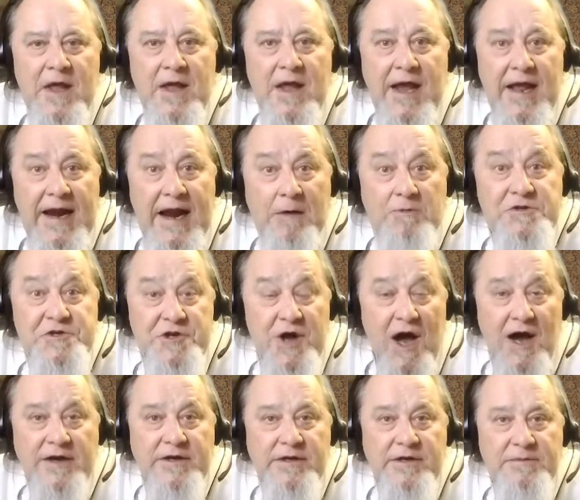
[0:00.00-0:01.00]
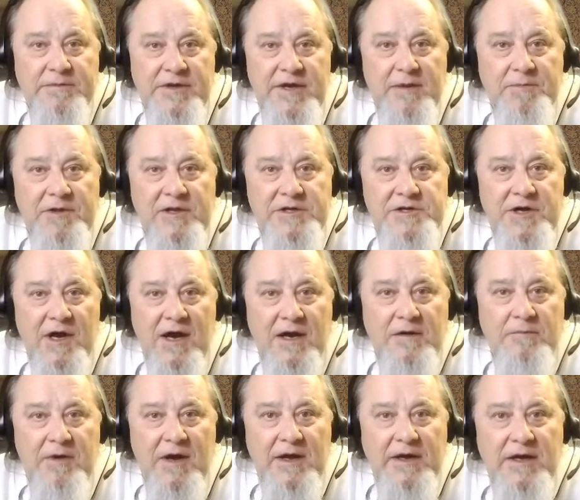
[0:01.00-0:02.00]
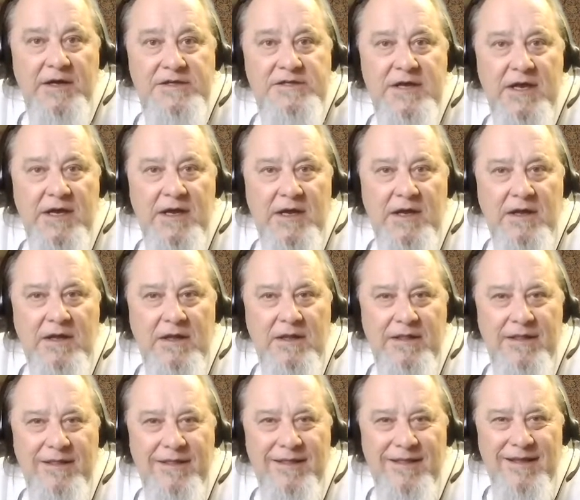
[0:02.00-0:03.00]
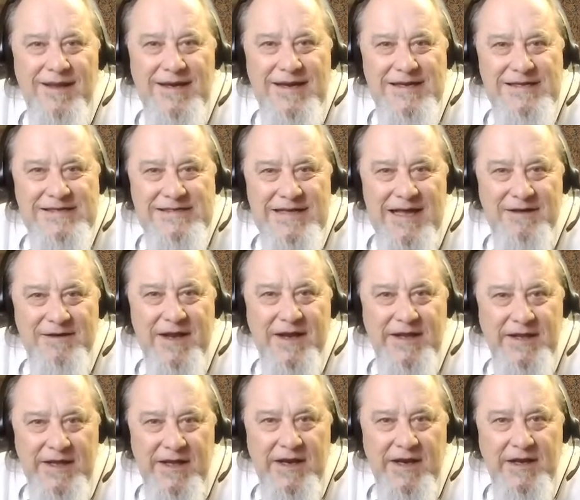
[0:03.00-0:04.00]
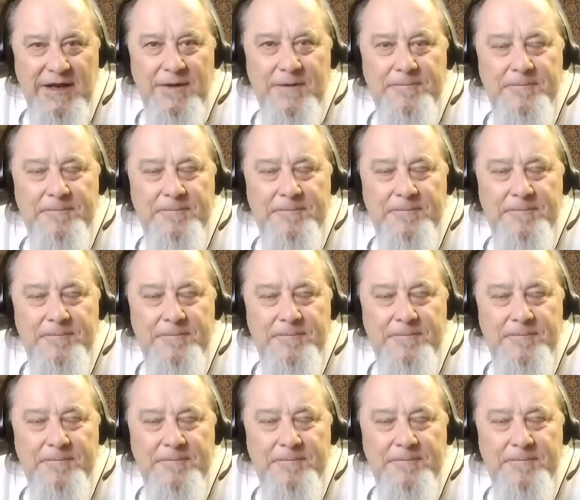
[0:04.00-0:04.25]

and I was shocked, deeply shocked by it, because it didn't sound like kidding.